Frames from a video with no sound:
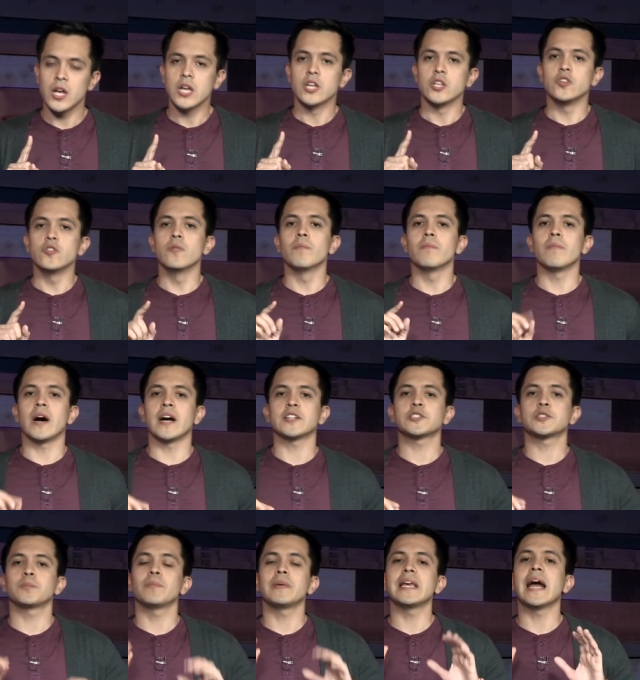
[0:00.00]
you
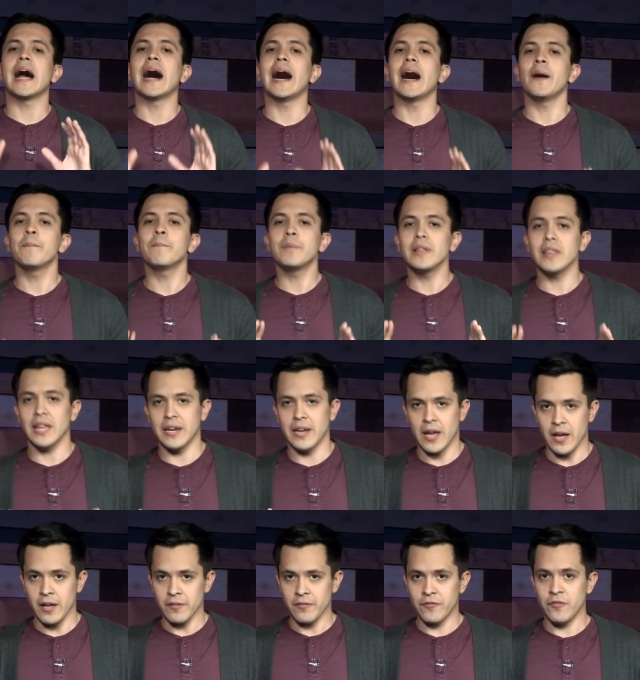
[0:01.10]
must be humble
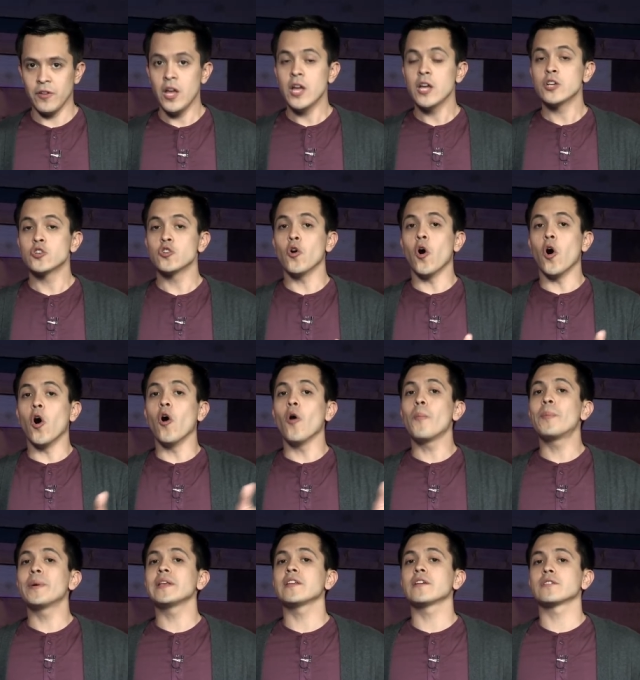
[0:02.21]
enough to
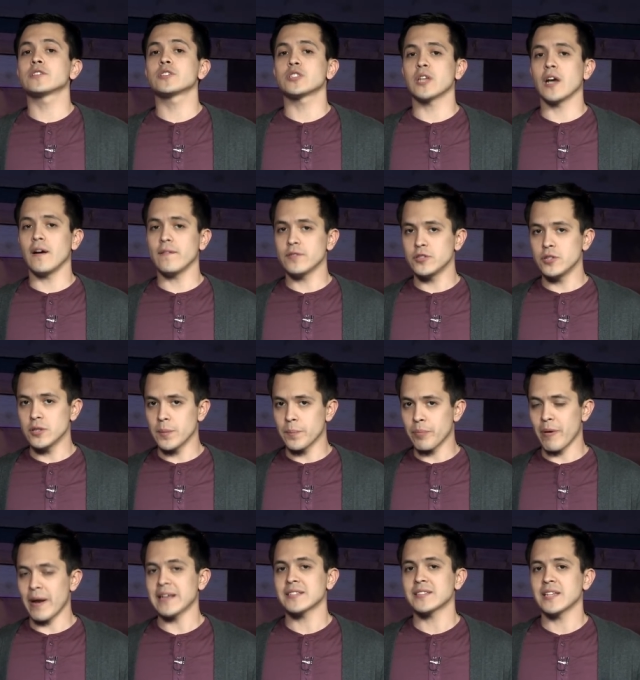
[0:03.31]
open yourself to the
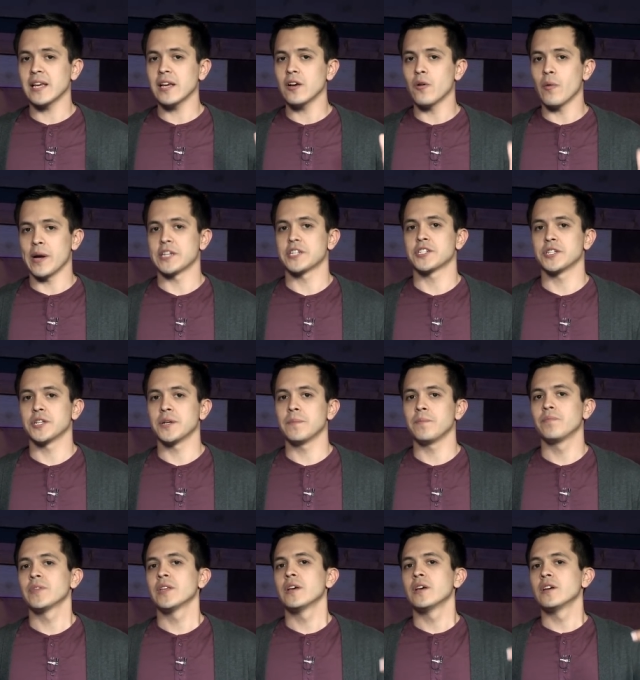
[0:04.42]
pressing question
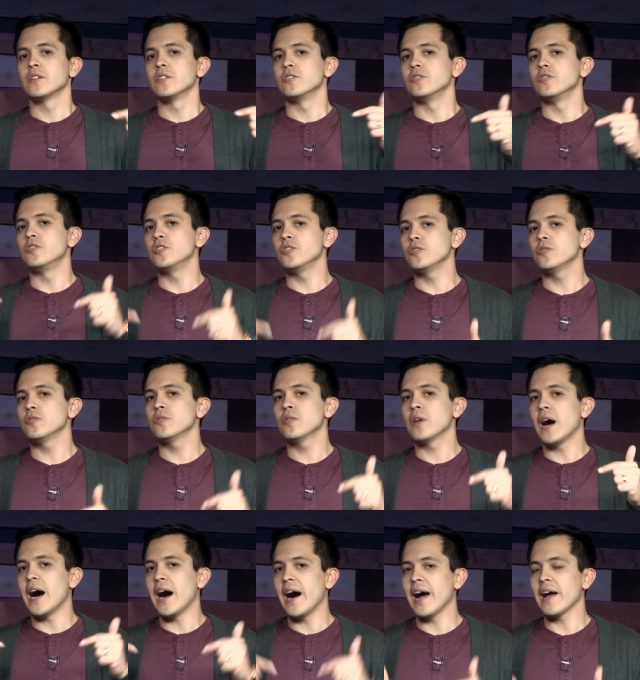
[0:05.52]
Do
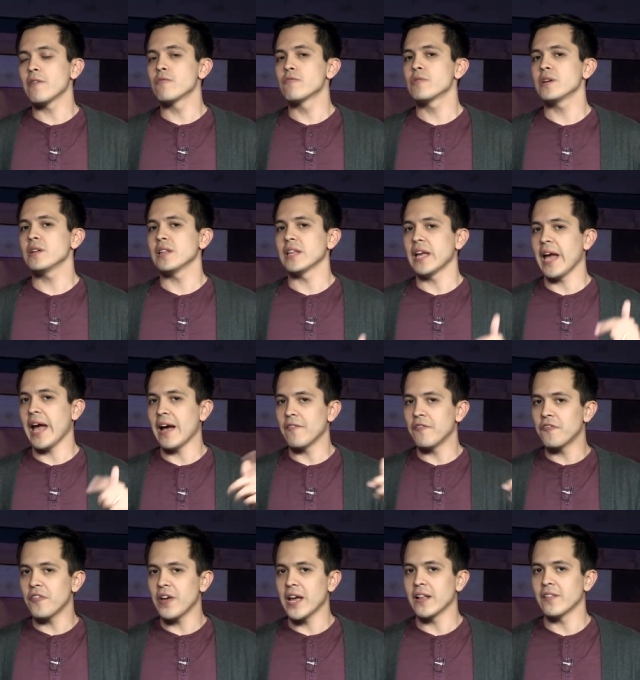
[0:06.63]
I really have
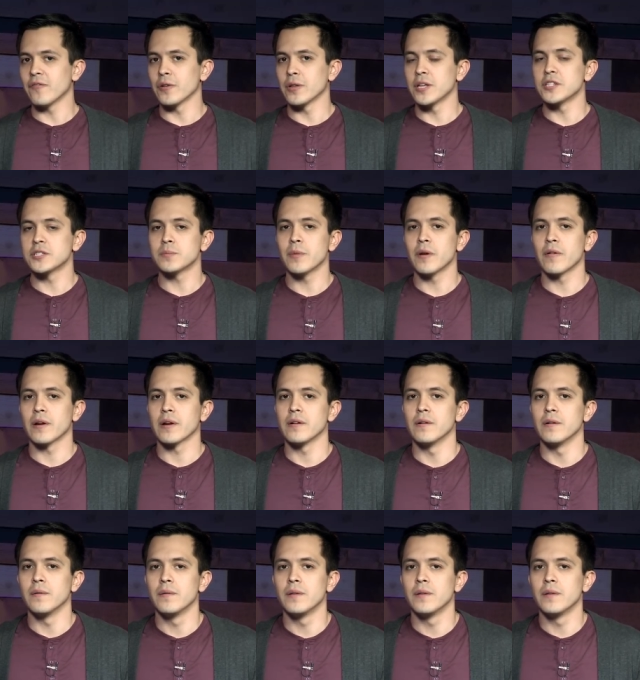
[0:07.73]
faith for this miracle?